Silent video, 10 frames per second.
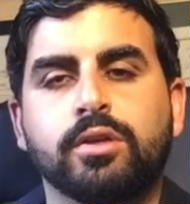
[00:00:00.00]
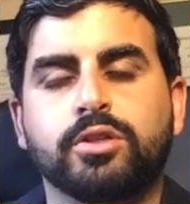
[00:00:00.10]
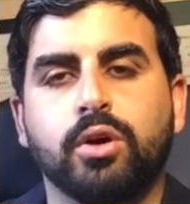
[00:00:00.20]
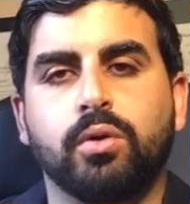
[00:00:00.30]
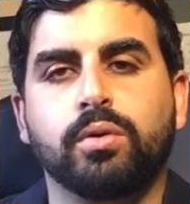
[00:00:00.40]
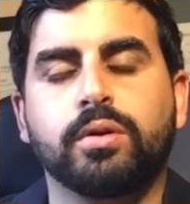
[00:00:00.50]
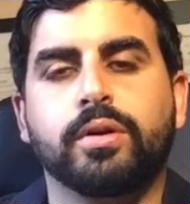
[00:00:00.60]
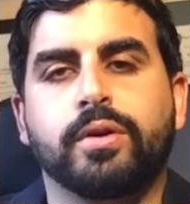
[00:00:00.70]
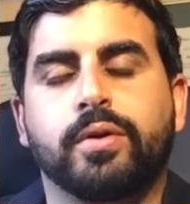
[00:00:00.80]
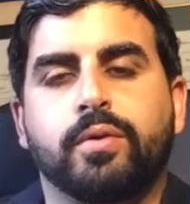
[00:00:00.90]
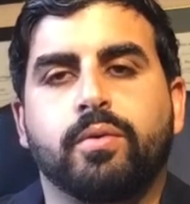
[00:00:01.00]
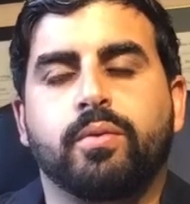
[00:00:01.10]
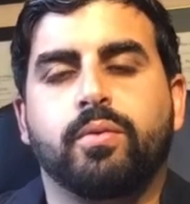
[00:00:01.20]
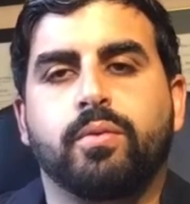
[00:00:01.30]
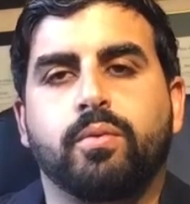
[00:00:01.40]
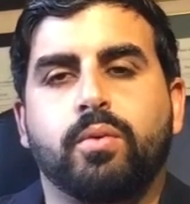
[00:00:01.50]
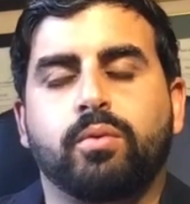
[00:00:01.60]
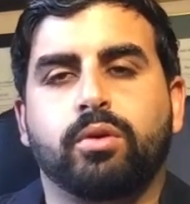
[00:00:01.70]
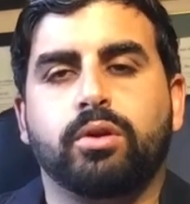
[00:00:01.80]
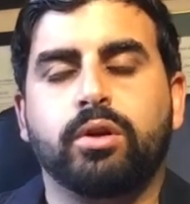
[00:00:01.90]
So when
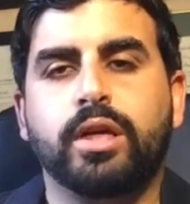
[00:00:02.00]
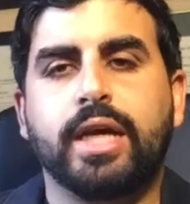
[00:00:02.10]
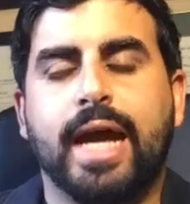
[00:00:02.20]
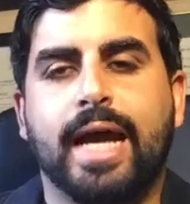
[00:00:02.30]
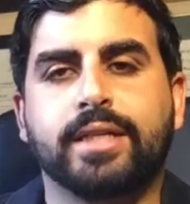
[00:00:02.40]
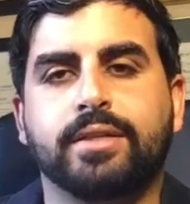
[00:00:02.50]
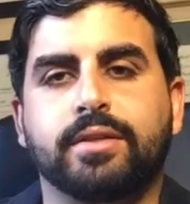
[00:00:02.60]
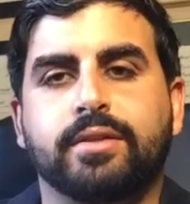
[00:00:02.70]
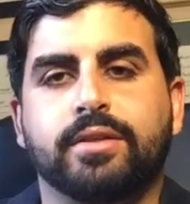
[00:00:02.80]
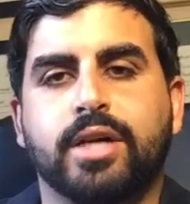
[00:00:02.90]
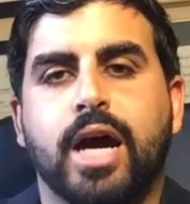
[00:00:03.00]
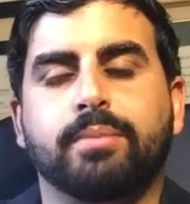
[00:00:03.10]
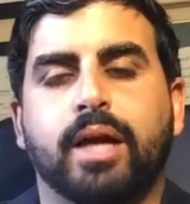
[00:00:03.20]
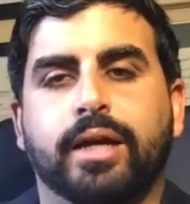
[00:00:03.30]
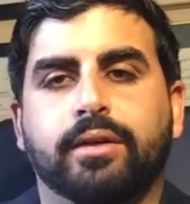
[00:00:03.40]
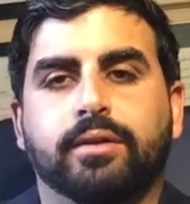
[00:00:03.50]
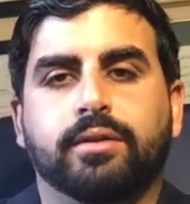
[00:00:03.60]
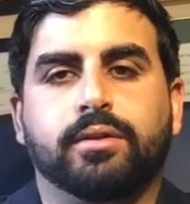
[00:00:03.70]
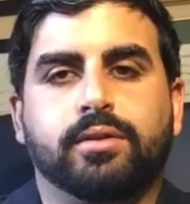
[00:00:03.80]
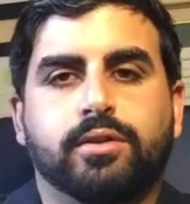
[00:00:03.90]
we're looking at the timeline,
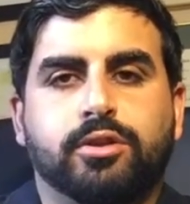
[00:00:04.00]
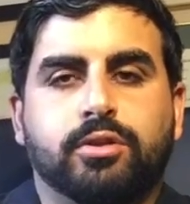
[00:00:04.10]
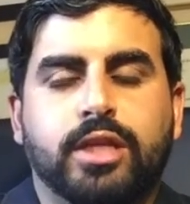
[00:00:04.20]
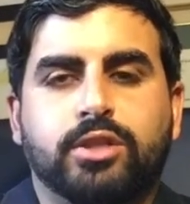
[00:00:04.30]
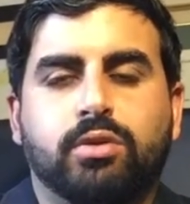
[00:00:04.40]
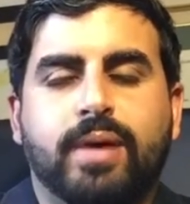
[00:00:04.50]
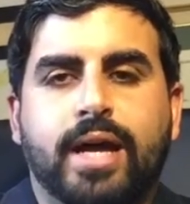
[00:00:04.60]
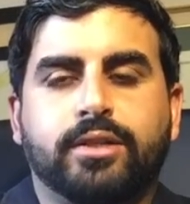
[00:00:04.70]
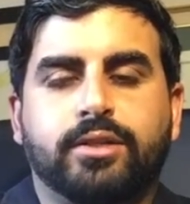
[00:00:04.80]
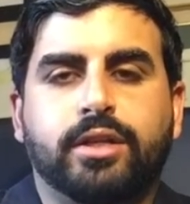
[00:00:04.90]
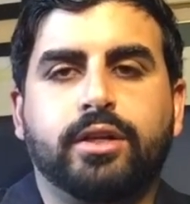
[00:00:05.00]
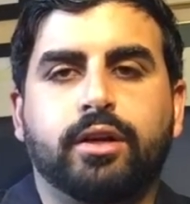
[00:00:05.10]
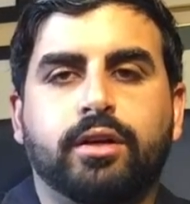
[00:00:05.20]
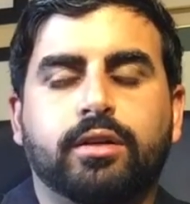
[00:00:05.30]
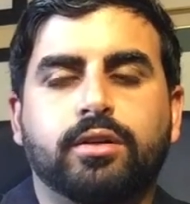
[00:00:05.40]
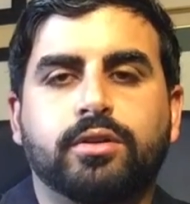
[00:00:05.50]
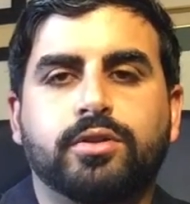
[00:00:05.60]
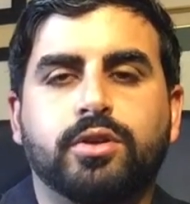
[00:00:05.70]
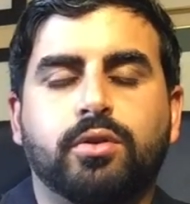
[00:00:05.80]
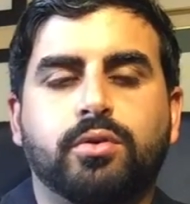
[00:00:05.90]
so let's go back to here.
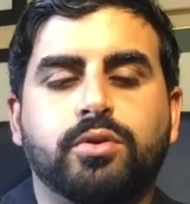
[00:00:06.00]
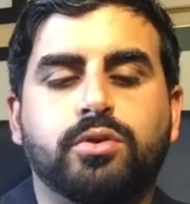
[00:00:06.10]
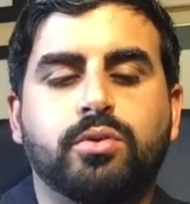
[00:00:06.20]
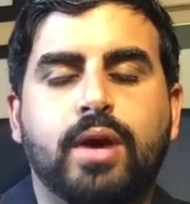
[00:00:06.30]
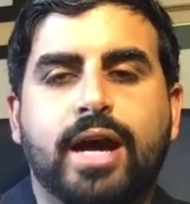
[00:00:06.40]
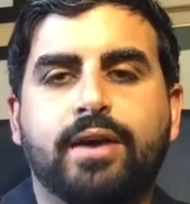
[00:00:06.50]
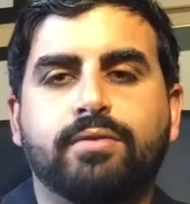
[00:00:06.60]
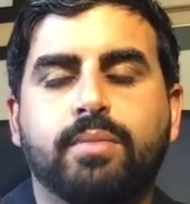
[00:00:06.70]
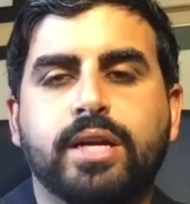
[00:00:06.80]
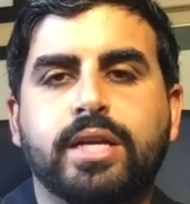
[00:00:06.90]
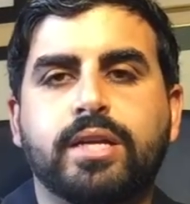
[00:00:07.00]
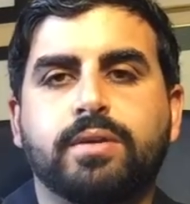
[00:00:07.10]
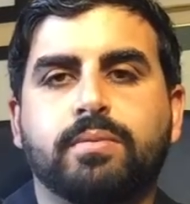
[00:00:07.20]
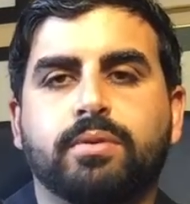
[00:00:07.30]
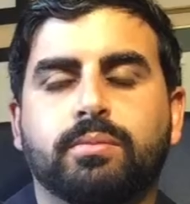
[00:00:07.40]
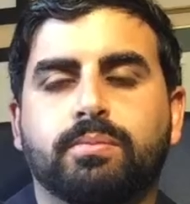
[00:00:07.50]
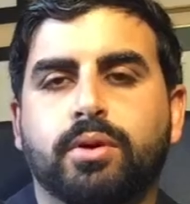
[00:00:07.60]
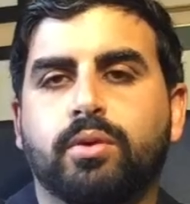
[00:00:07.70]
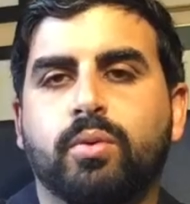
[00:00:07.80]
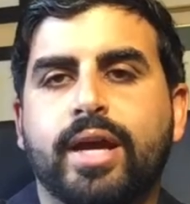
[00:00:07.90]
So you have money
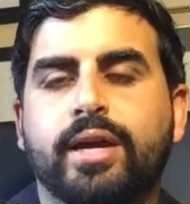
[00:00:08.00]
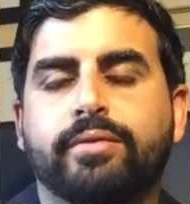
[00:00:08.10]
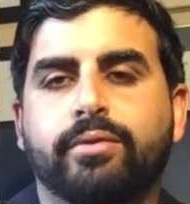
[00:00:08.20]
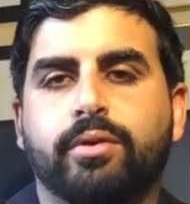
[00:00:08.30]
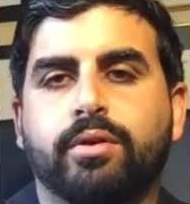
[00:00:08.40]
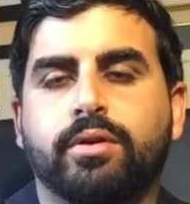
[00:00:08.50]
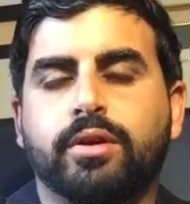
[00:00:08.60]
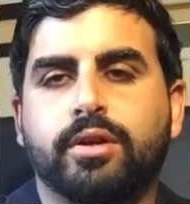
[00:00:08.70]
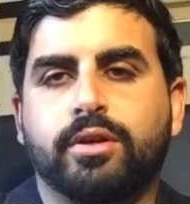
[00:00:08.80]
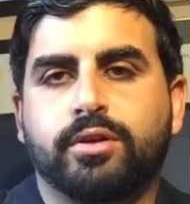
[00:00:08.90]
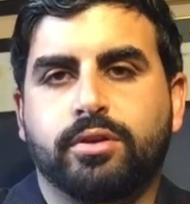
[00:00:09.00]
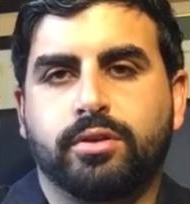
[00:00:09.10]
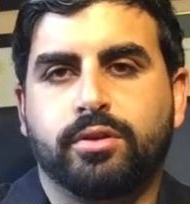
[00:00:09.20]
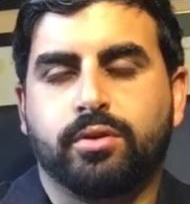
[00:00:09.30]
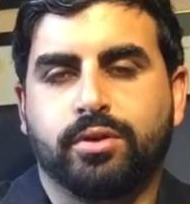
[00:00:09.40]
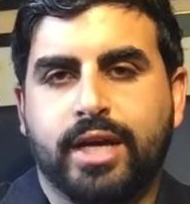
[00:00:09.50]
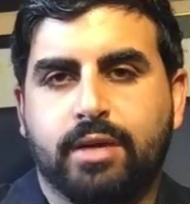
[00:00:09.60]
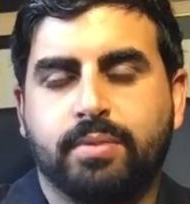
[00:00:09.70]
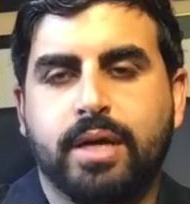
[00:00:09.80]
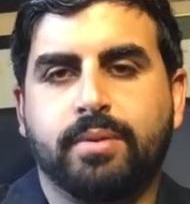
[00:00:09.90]
put away for your down
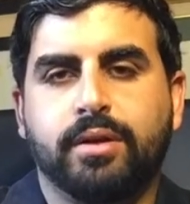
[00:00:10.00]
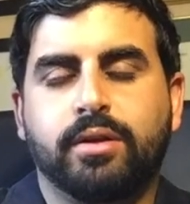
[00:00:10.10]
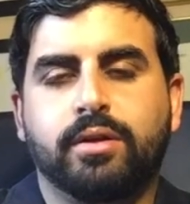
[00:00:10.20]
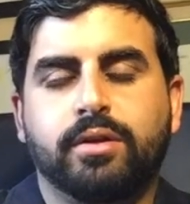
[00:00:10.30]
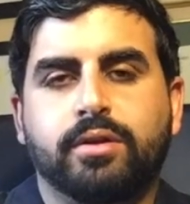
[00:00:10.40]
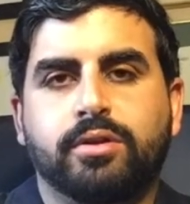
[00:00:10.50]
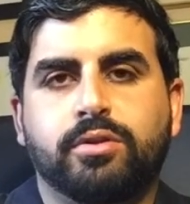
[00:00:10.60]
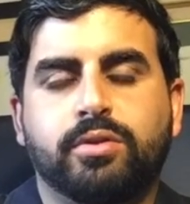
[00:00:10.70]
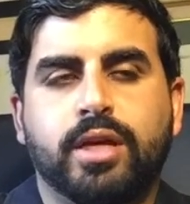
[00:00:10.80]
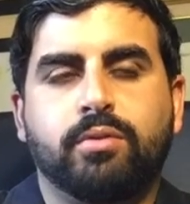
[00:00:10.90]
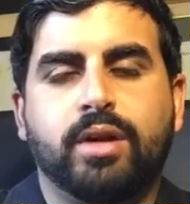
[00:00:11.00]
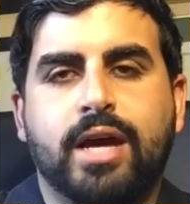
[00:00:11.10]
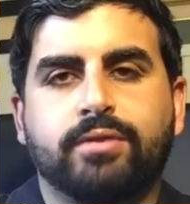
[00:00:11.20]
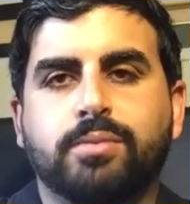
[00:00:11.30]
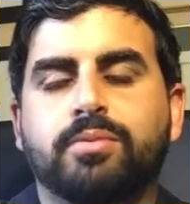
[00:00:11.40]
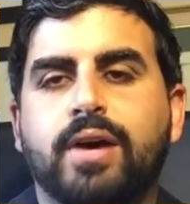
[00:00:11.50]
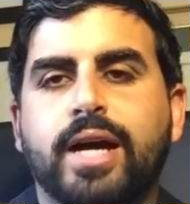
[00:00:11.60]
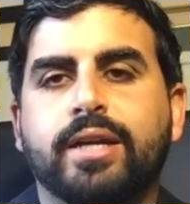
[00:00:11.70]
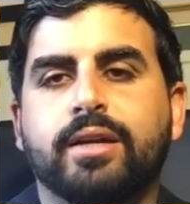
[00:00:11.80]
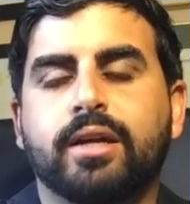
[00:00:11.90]
payment. You then would have to
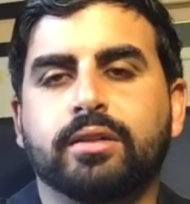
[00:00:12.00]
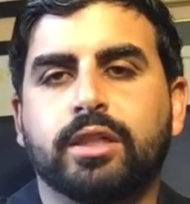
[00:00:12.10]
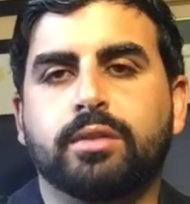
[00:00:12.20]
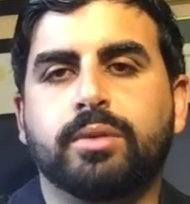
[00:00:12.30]
provide a little